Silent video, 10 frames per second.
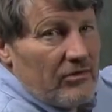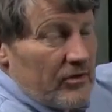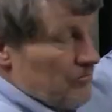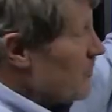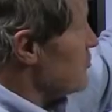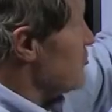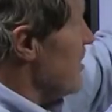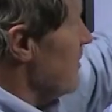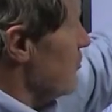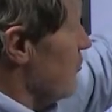the
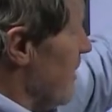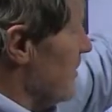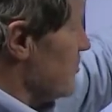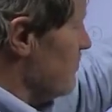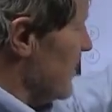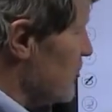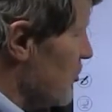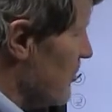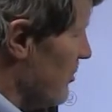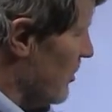percent
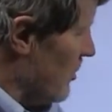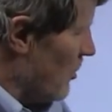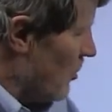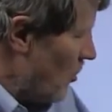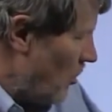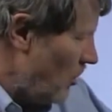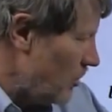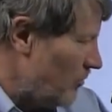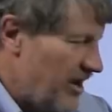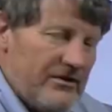transmission all
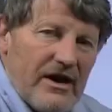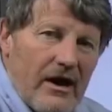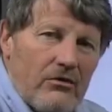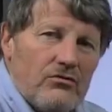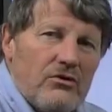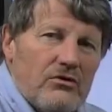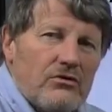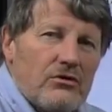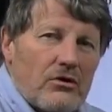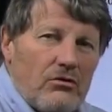the way down
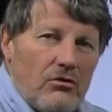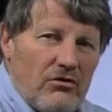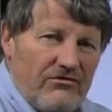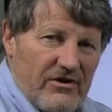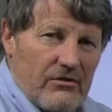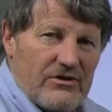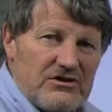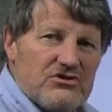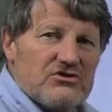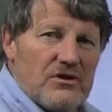to chlorophyll.
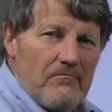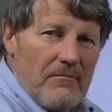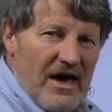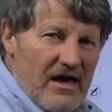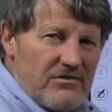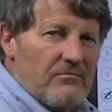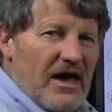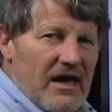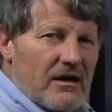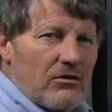This is the
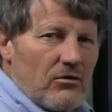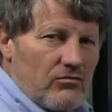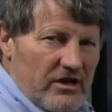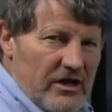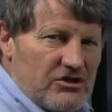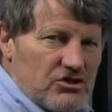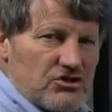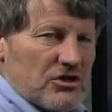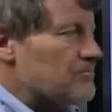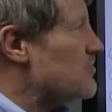mathematical
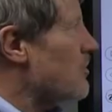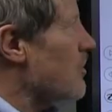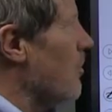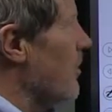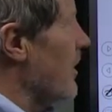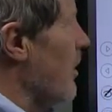relationships that are going